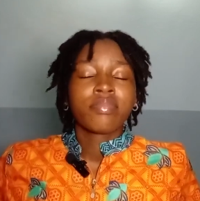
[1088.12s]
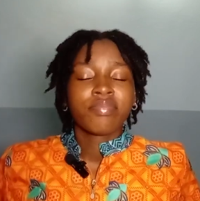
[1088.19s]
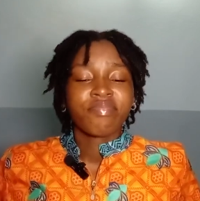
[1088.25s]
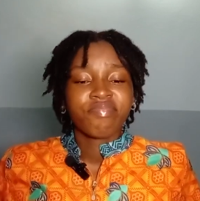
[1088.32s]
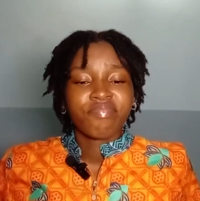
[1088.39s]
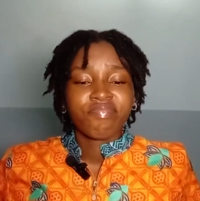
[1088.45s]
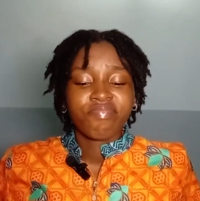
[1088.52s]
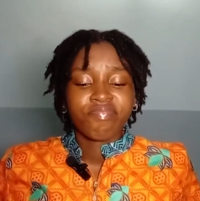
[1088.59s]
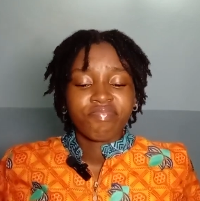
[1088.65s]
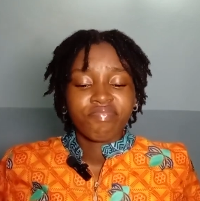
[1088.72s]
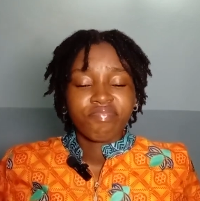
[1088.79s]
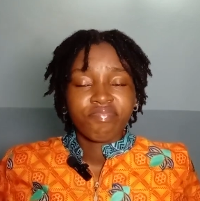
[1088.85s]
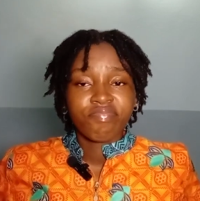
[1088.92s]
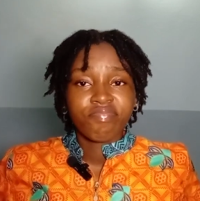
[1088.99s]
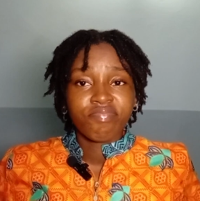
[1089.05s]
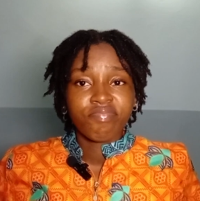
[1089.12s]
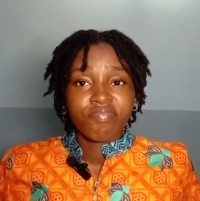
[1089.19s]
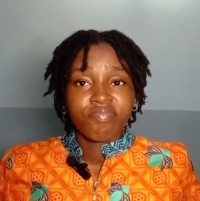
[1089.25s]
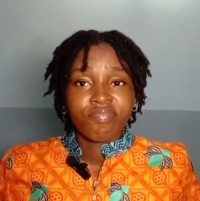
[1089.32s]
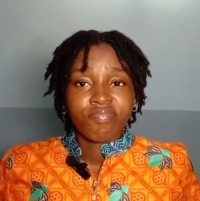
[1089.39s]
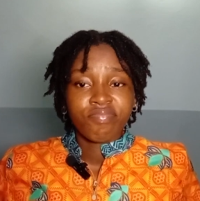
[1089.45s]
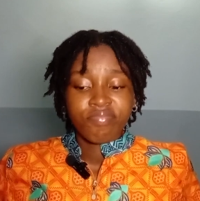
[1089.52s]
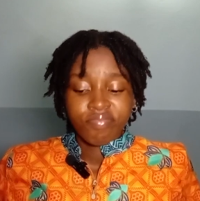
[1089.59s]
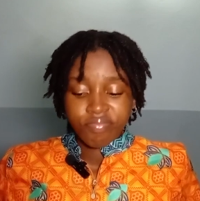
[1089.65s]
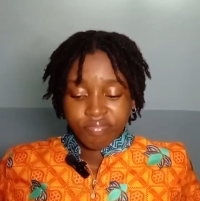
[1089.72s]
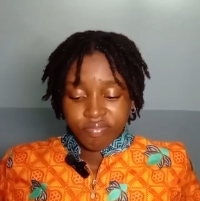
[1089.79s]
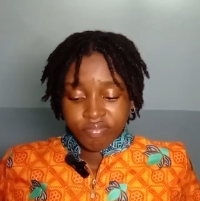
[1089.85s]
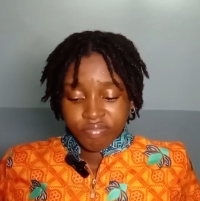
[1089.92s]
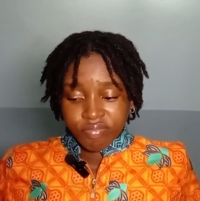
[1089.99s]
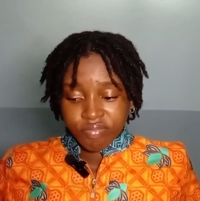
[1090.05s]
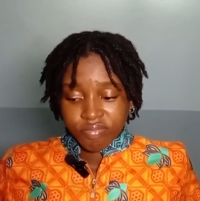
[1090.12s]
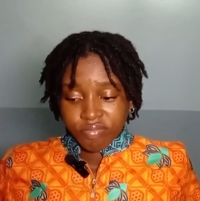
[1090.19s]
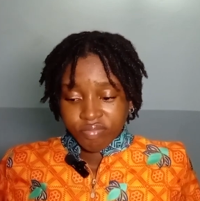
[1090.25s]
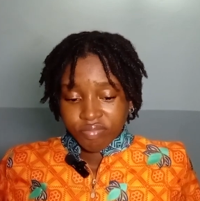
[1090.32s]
(silence)